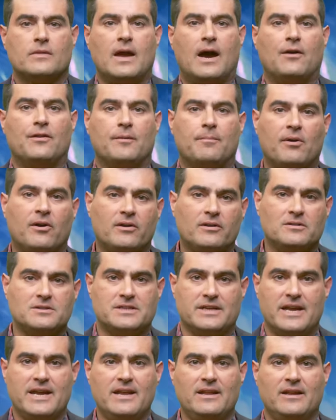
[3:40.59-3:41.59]
Now, the
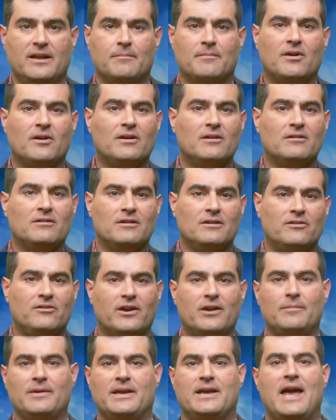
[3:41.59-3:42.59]
particles in helium are
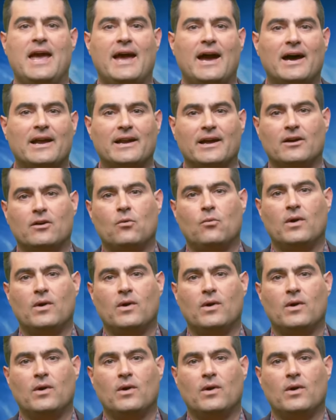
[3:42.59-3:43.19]
incredibly chaotic